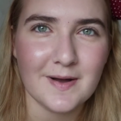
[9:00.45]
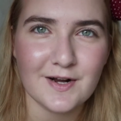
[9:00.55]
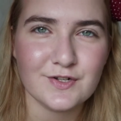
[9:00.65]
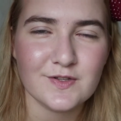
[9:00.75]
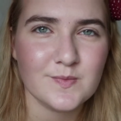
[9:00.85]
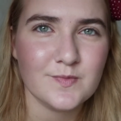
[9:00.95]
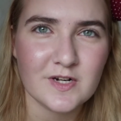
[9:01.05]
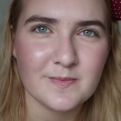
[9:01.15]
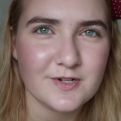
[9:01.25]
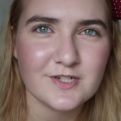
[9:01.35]
match this
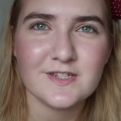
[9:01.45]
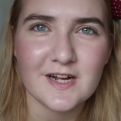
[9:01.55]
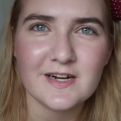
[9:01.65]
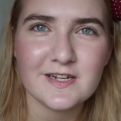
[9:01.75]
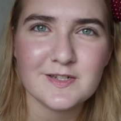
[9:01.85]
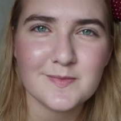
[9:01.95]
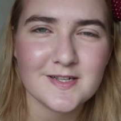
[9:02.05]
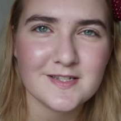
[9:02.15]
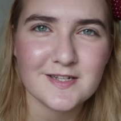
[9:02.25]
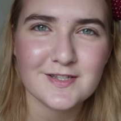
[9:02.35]
pretty much exactly to
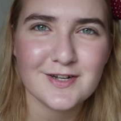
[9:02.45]
my skin